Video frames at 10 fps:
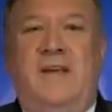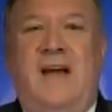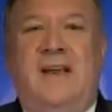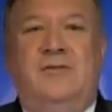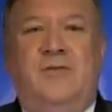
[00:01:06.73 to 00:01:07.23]
in the
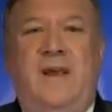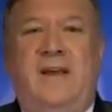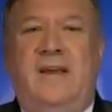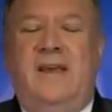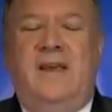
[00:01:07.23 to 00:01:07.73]
cotton
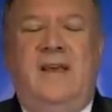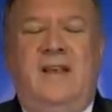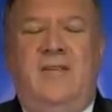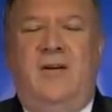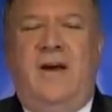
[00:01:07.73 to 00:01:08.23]
trade
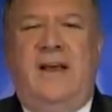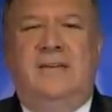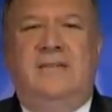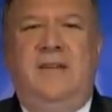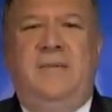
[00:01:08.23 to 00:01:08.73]
and so
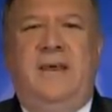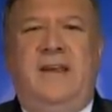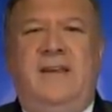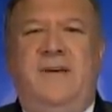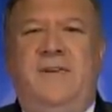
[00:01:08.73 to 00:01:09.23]
has deep
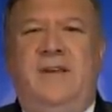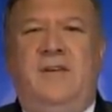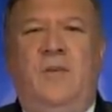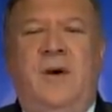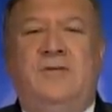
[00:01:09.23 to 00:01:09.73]
connectivity
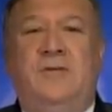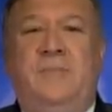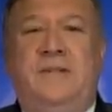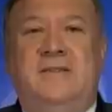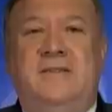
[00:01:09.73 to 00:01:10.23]
to
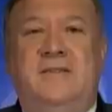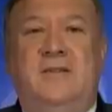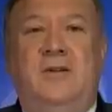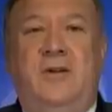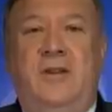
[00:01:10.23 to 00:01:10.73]
Western businesses,
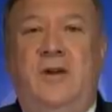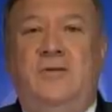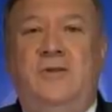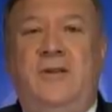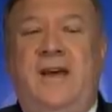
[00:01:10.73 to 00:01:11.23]
including
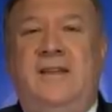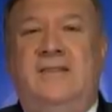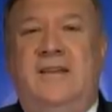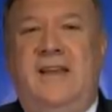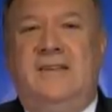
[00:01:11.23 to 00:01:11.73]
those in the
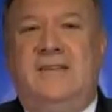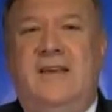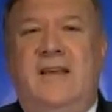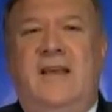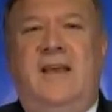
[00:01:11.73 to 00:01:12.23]
United States.
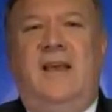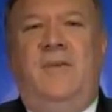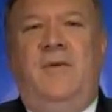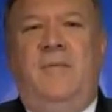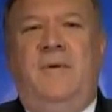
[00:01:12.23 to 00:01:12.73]

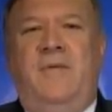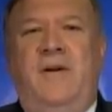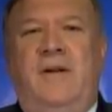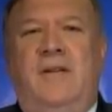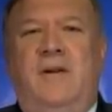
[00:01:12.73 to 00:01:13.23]
And we've been
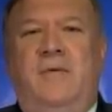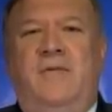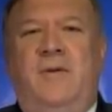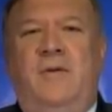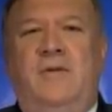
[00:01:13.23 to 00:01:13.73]
very clear.
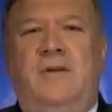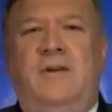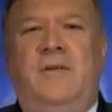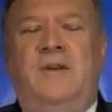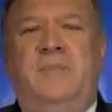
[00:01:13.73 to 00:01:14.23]
We've told
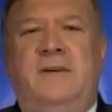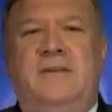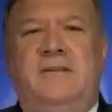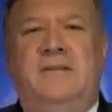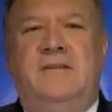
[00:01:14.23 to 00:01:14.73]
U.S.
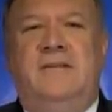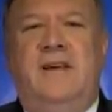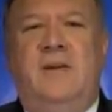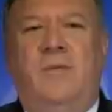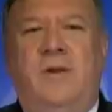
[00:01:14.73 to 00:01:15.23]
businesses to
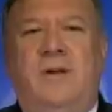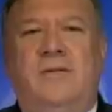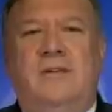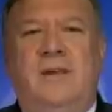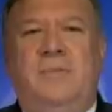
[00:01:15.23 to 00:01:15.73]
take a
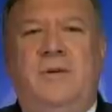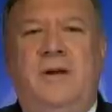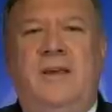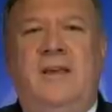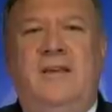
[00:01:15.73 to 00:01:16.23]
real deep
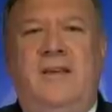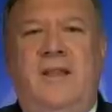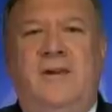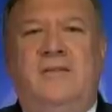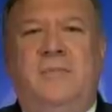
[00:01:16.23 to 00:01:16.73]
look into
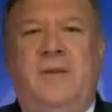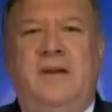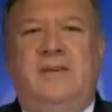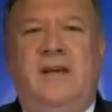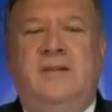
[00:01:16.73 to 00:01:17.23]
their
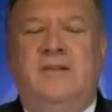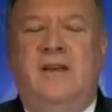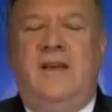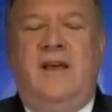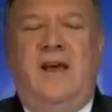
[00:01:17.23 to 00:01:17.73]
supply chains.
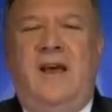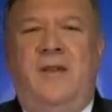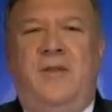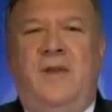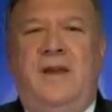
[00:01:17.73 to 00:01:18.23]
I
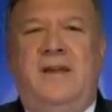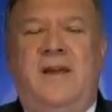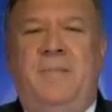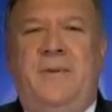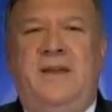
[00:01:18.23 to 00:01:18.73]
don't think
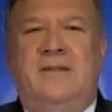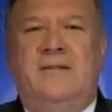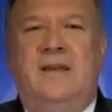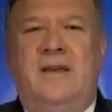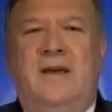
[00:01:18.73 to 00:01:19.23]

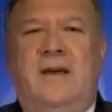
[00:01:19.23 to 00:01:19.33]
companies,